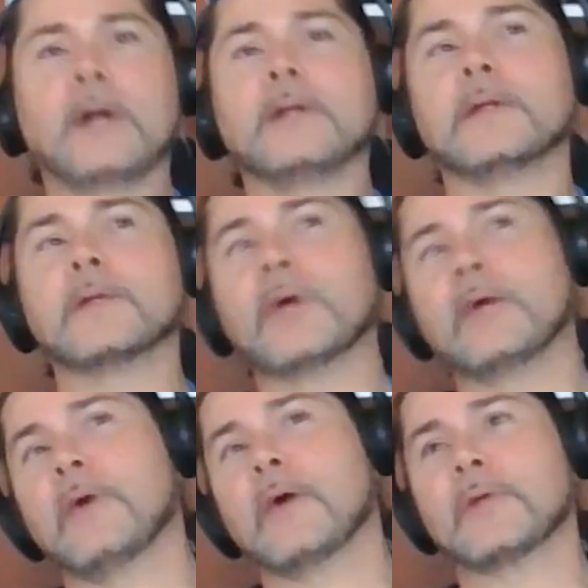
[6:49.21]
The other way I
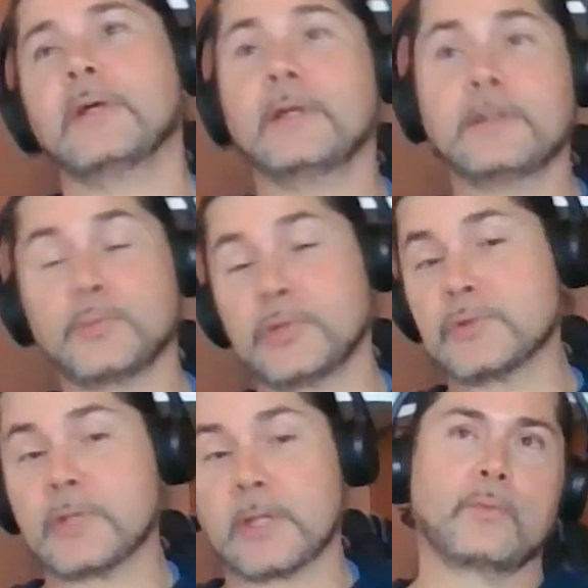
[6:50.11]
found is
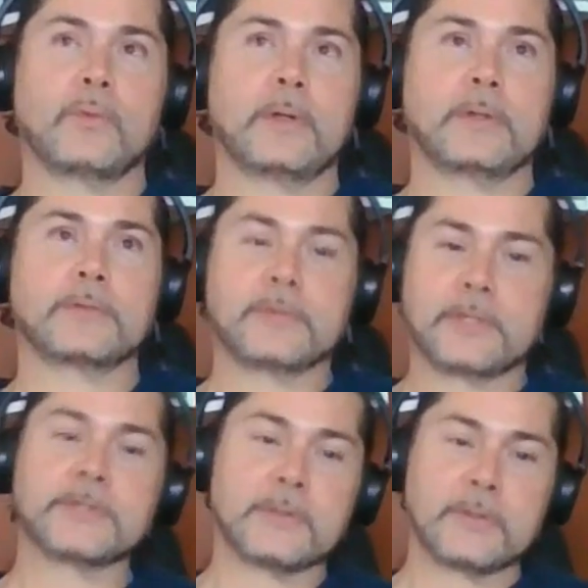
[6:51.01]
music,
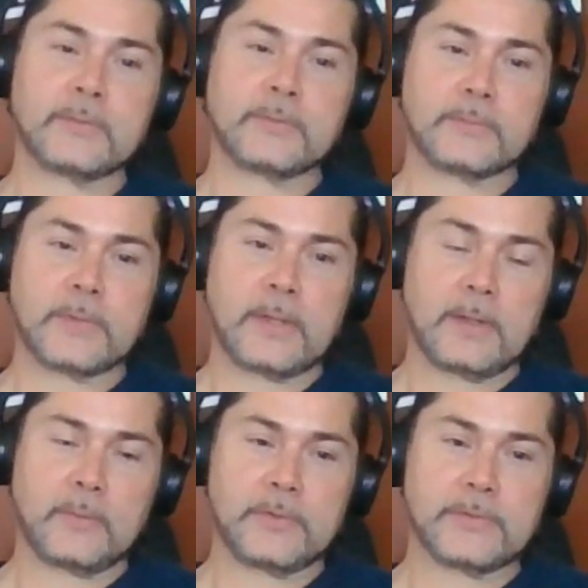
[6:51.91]
traditional
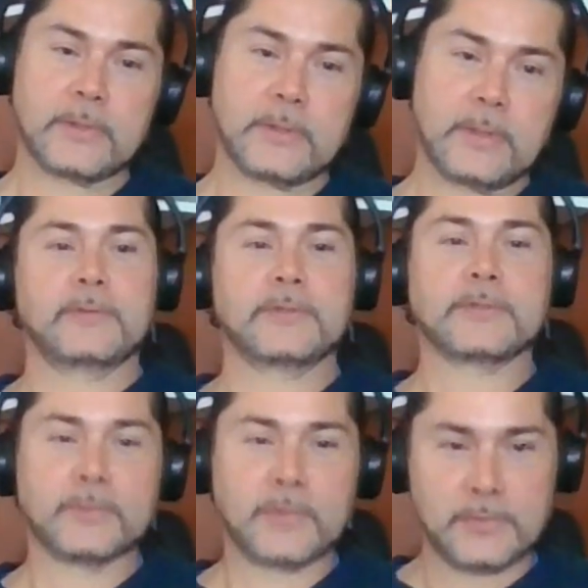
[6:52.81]
music. You
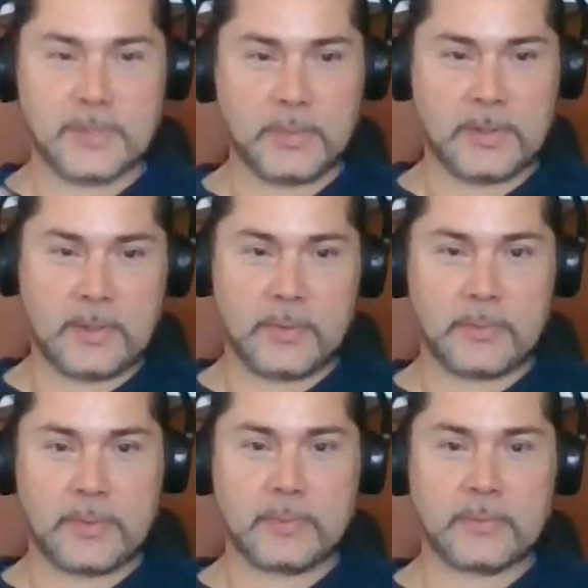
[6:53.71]
sometimes get paired up with
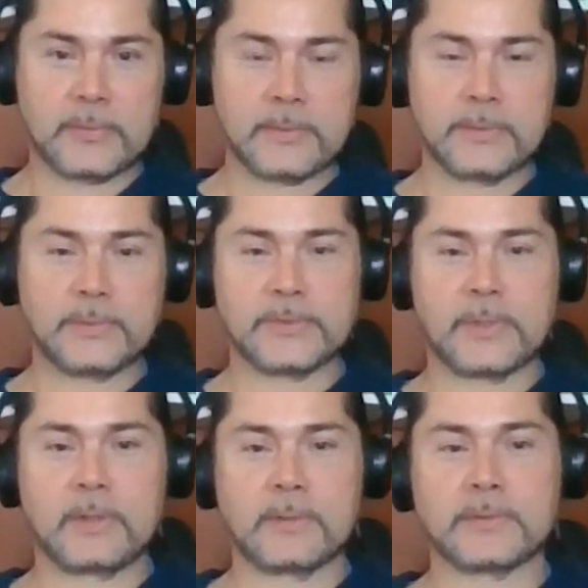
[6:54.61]
people to do
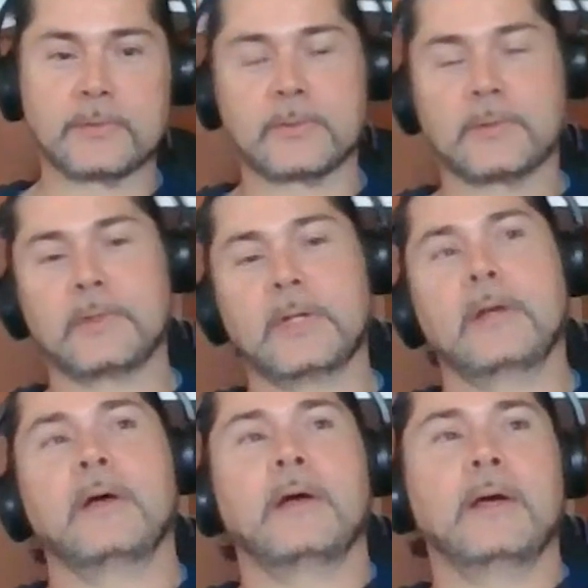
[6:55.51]
songs, or
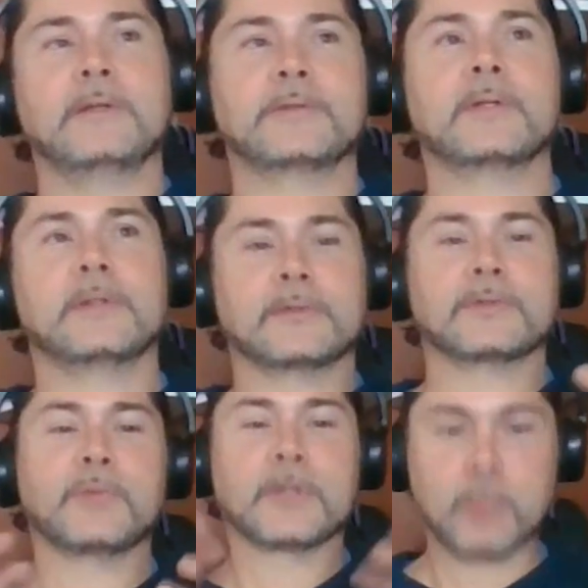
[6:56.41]
there's a
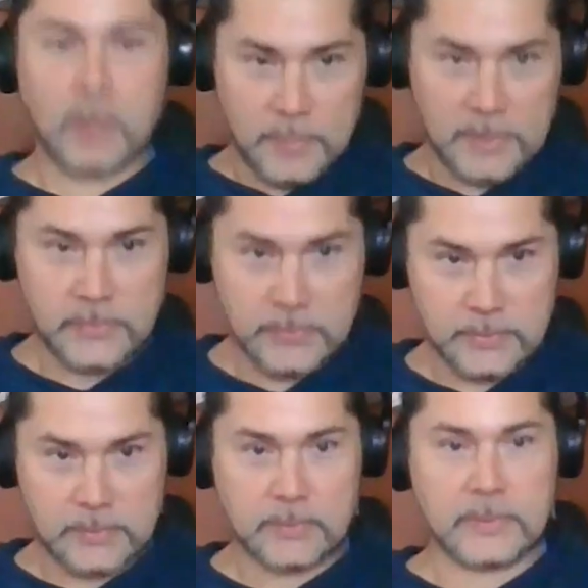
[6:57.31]
bigger purpose
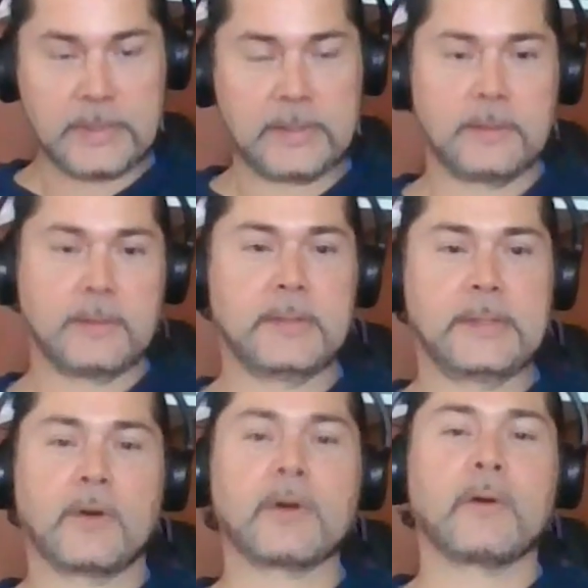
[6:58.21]
in
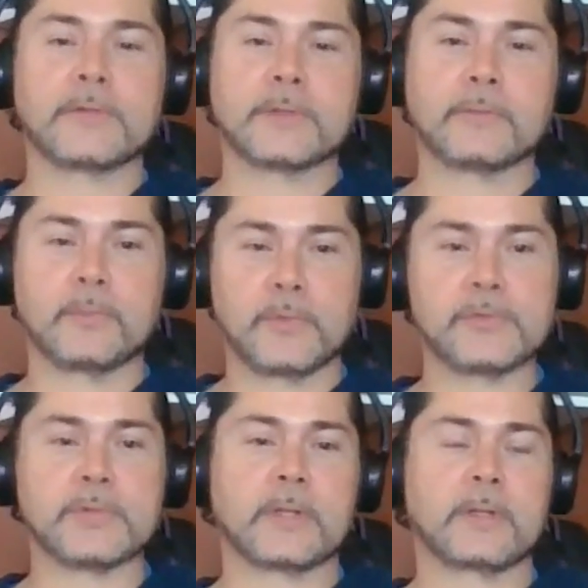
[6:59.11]
our culture with
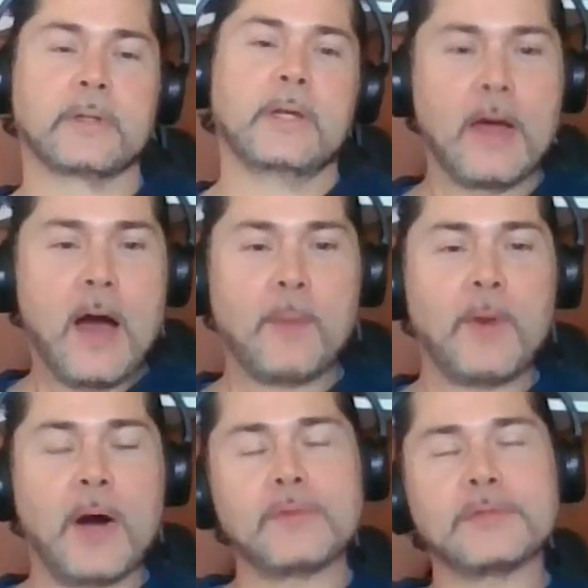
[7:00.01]
music. I'm
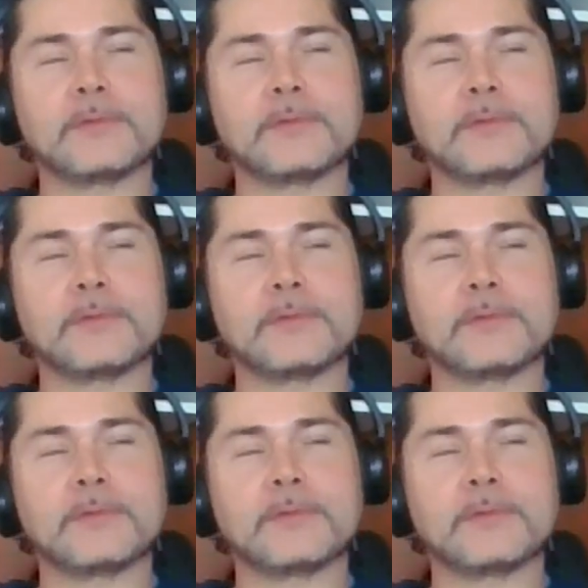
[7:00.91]
always